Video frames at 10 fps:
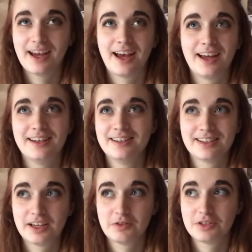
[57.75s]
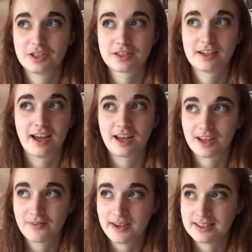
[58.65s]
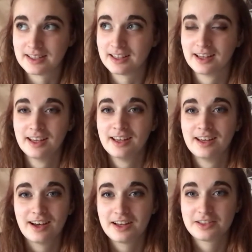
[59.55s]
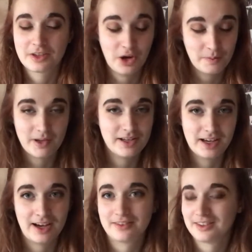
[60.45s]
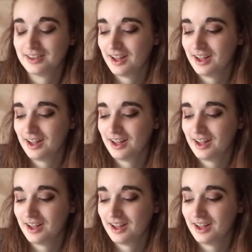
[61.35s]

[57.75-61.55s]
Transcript: and it was just like amazing. I just couldn't put it down.